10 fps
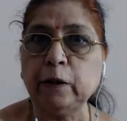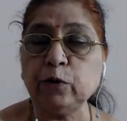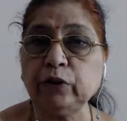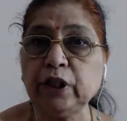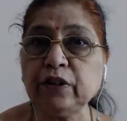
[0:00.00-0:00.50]

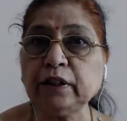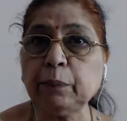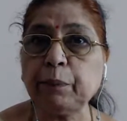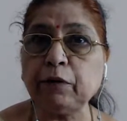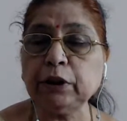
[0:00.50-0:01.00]
So these are
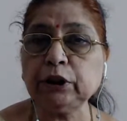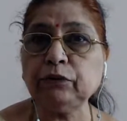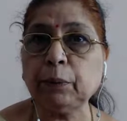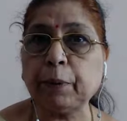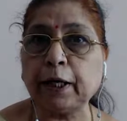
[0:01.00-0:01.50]
the powers
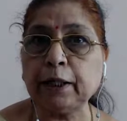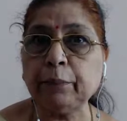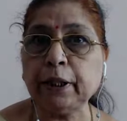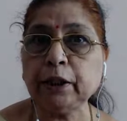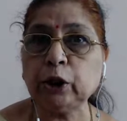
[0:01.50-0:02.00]
of the
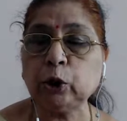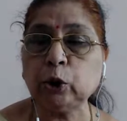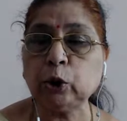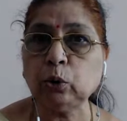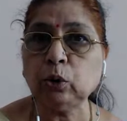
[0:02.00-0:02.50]
parliament
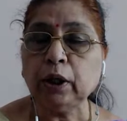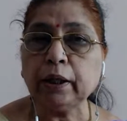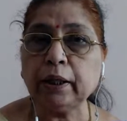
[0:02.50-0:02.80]
to